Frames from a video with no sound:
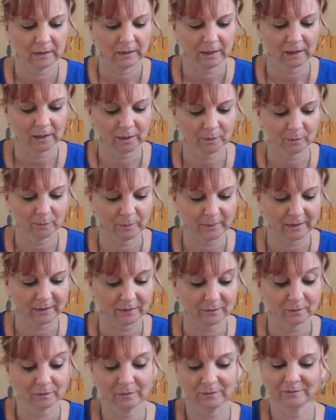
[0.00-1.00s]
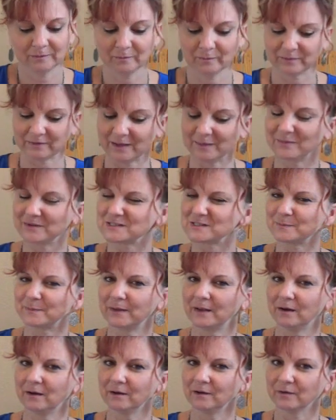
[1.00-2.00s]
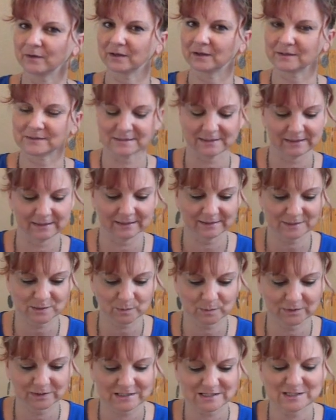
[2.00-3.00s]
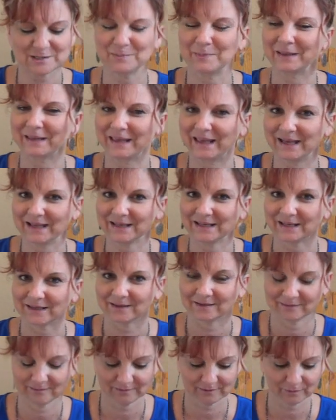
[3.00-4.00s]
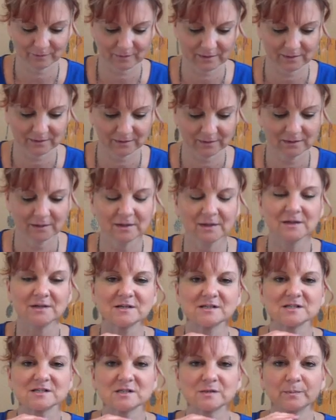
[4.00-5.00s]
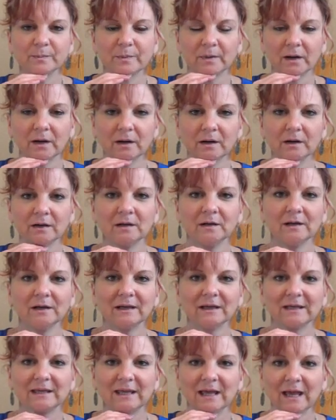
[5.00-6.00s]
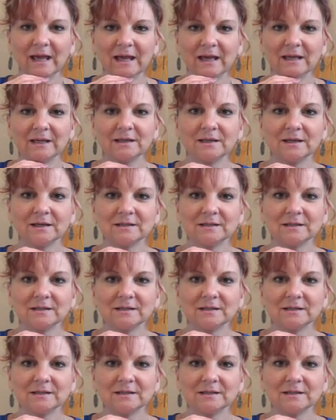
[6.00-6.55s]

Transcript: How about, they must be hungry because the next one is spaghetti. You ready? Spaghetti.